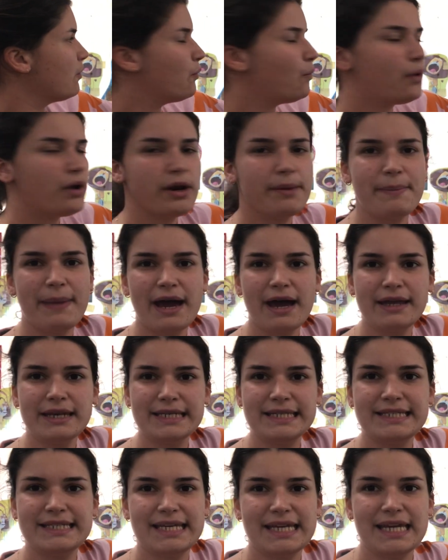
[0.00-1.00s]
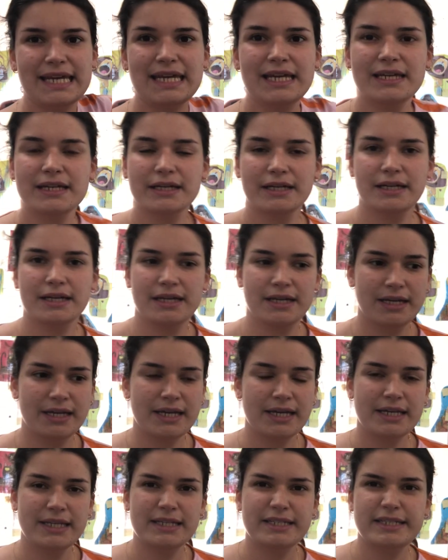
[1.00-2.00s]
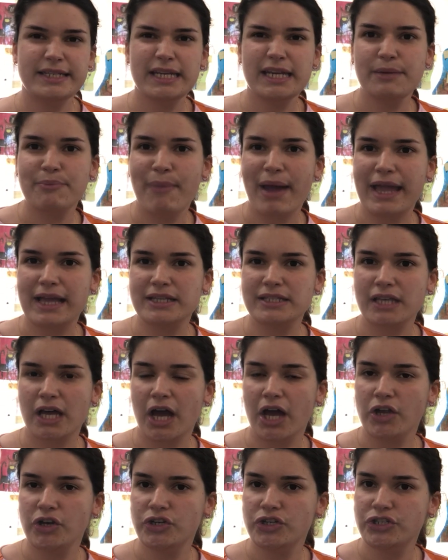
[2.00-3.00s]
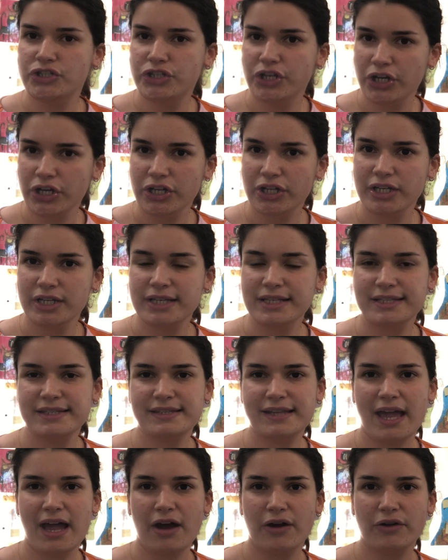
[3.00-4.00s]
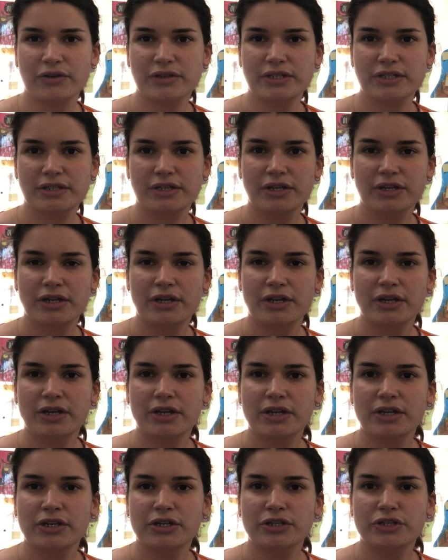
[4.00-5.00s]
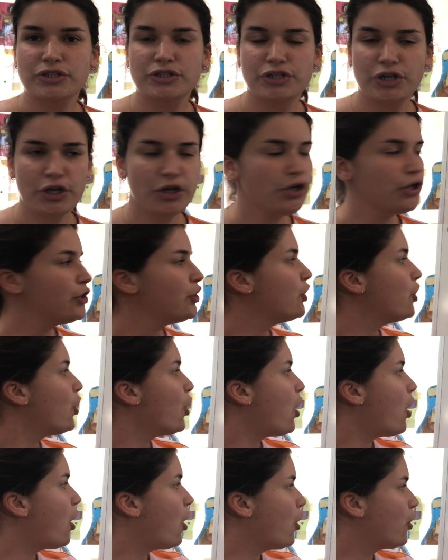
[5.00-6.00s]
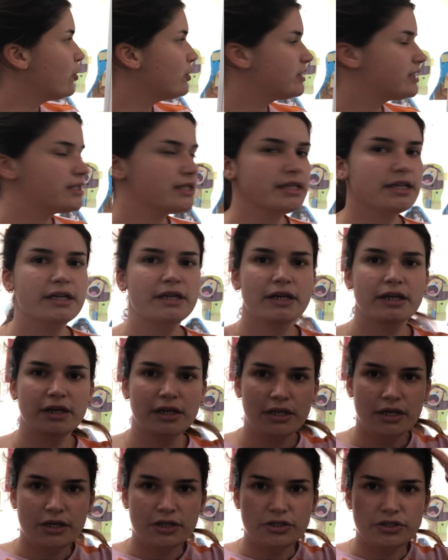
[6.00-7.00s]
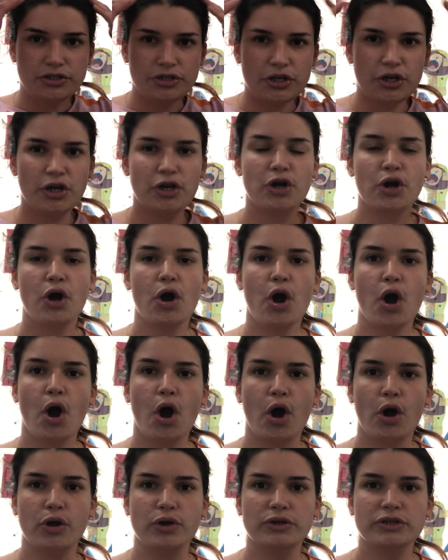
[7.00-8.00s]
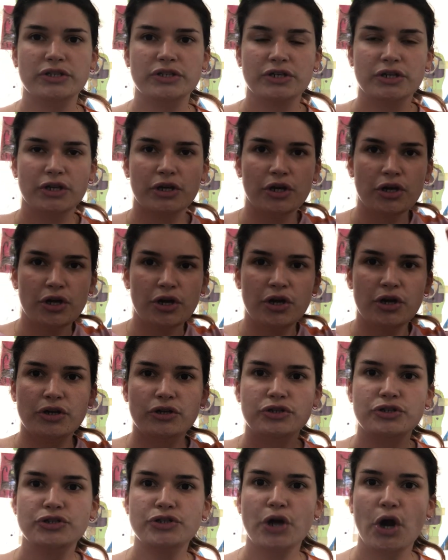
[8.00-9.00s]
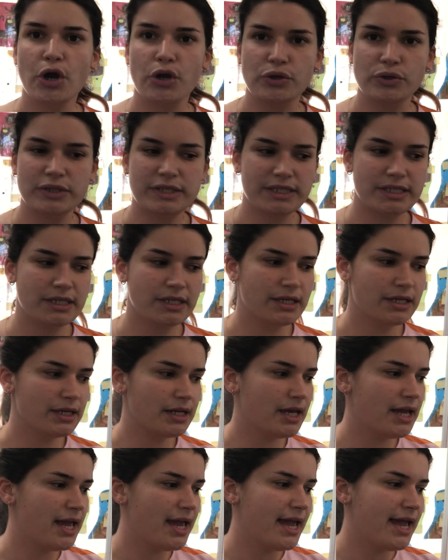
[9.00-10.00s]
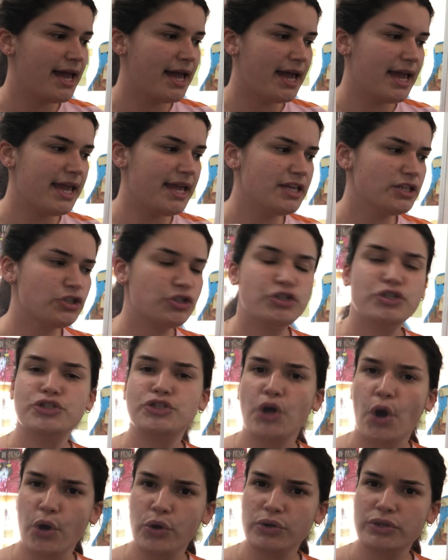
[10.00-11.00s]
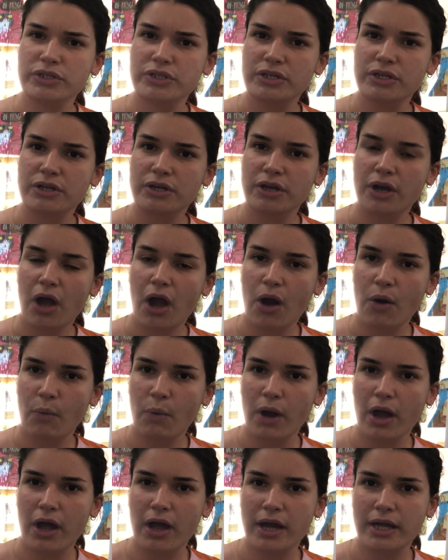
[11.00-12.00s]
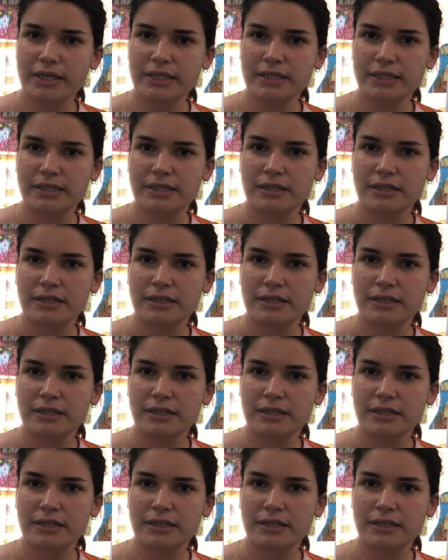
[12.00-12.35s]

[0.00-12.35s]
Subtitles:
What about D? D makes a D sound. D, oat. D, oat. Dote. Is dote a word?